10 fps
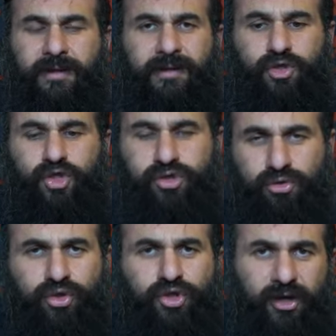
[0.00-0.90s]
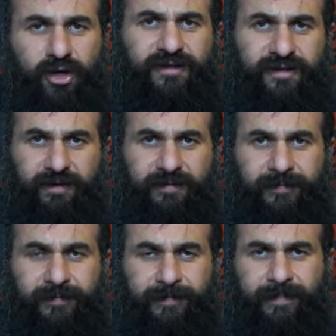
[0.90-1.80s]
True certainty.
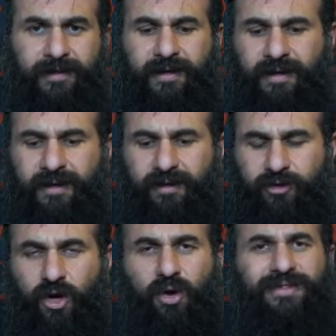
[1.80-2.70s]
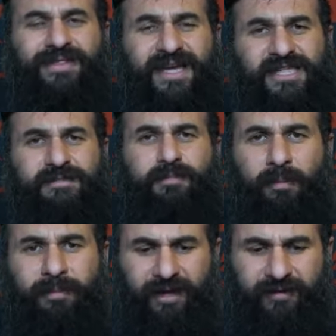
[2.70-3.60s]
So this
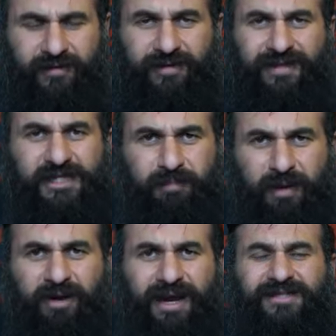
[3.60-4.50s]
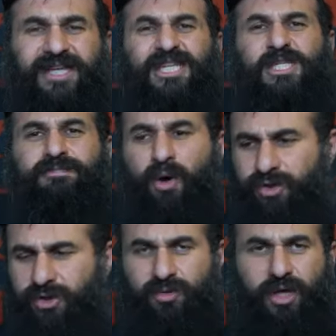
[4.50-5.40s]
moment, this period has
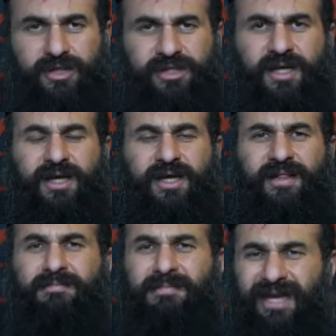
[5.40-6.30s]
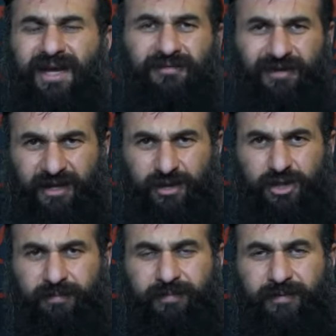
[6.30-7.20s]
exposed to us the meaning of
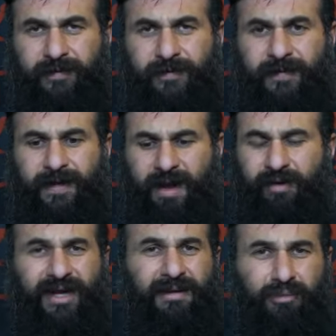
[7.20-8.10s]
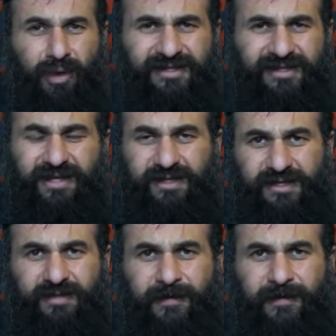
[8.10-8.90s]
leadership. And we can embrace this.